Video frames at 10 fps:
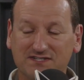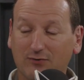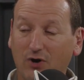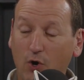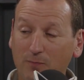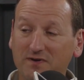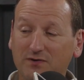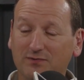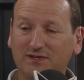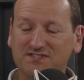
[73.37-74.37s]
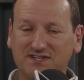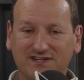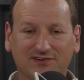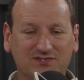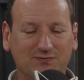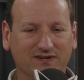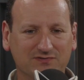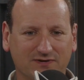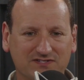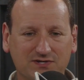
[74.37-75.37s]
They were hoping to release it here in
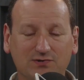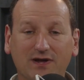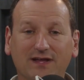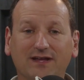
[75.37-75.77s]
2022.